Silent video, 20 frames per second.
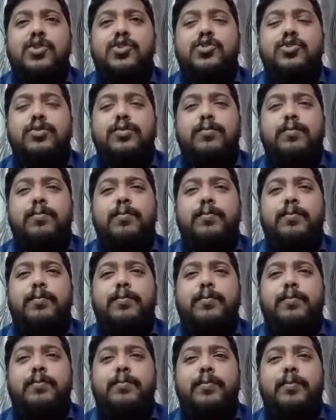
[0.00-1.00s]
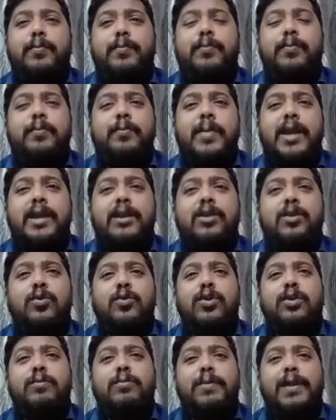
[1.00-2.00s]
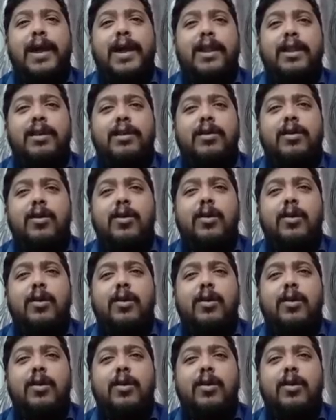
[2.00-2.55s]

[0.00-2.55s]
to make a good plan